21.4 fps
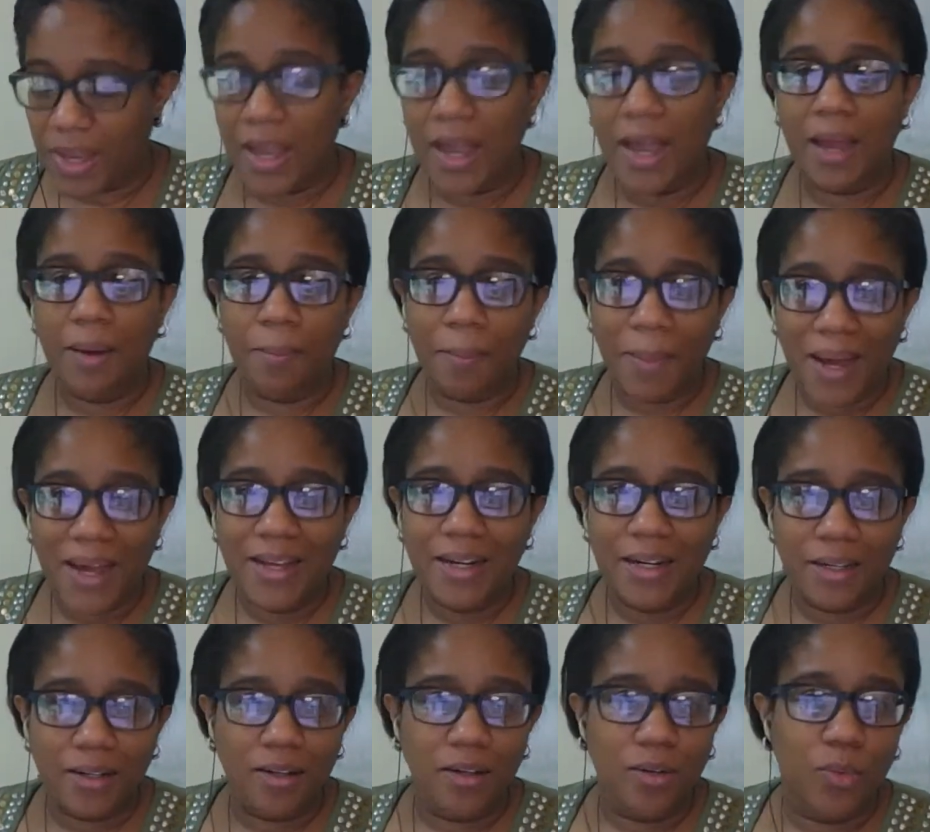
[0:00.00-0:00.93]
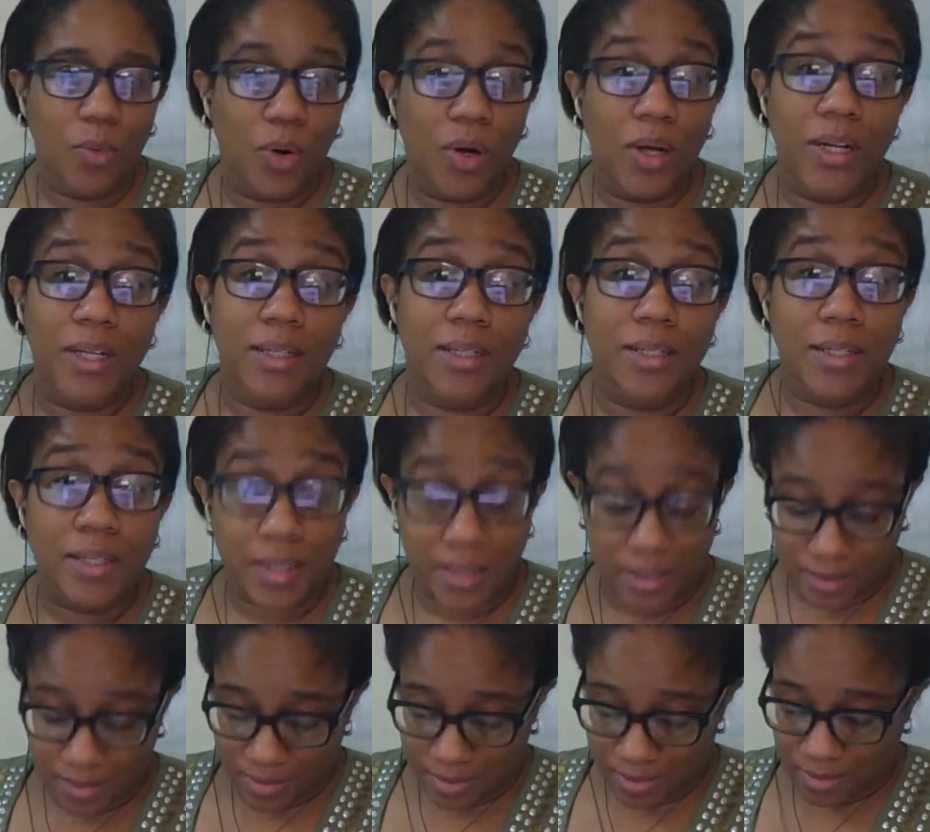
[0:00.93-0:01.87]
And my little one
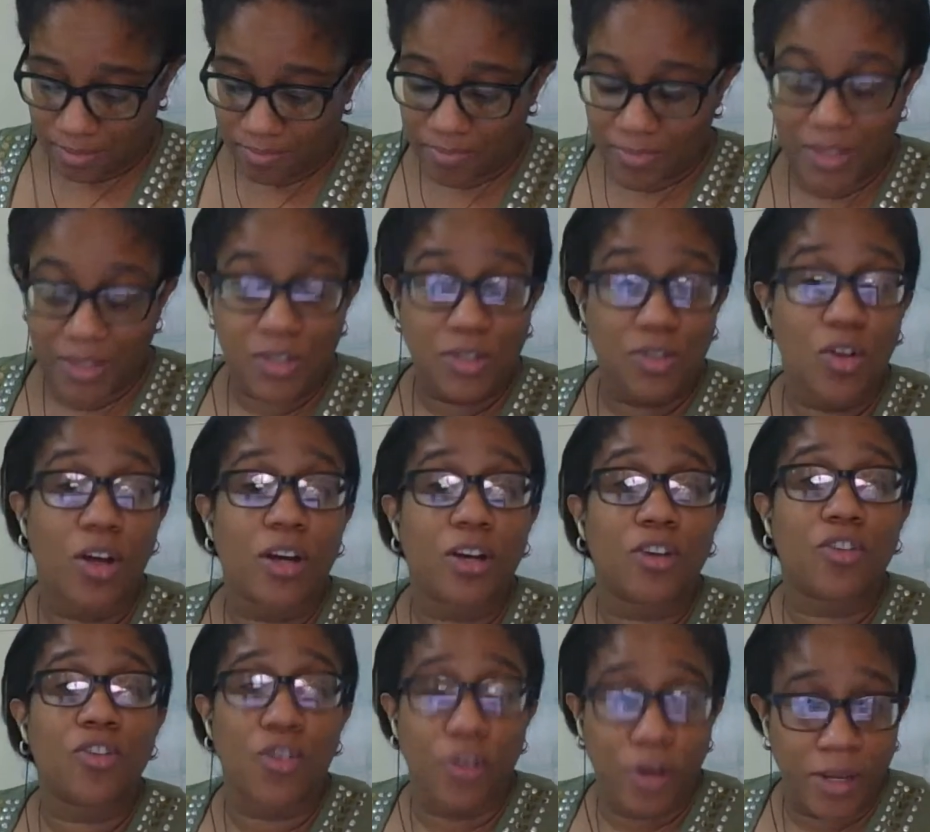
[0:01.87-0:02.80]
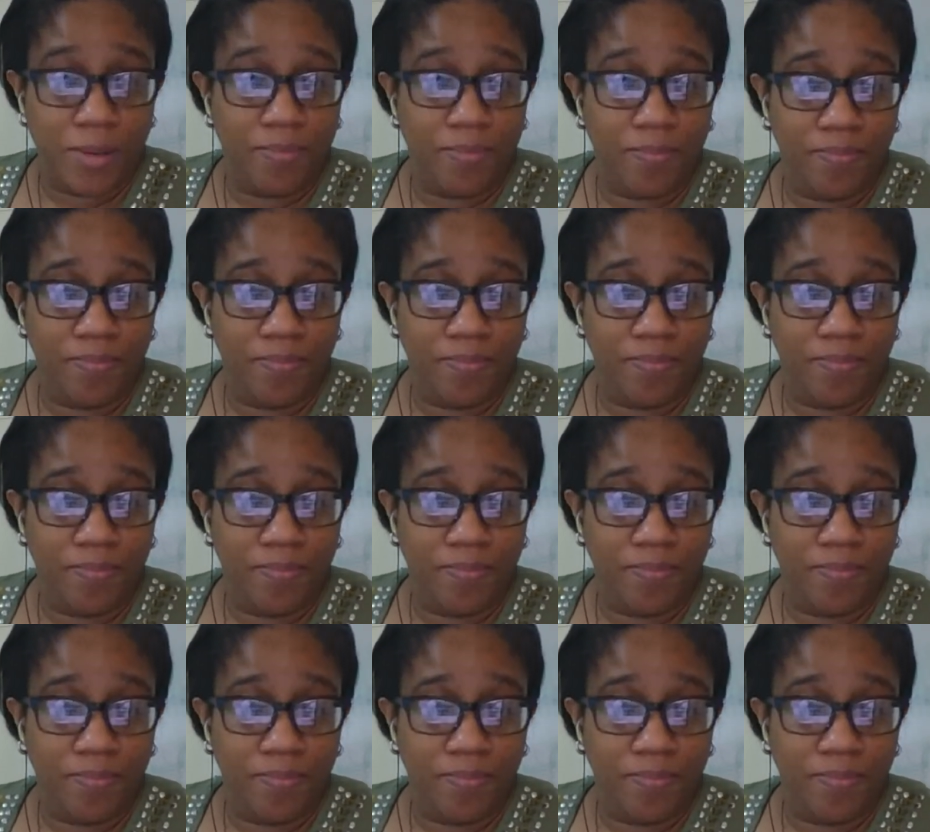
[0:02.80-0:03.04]
insists it's not a tree,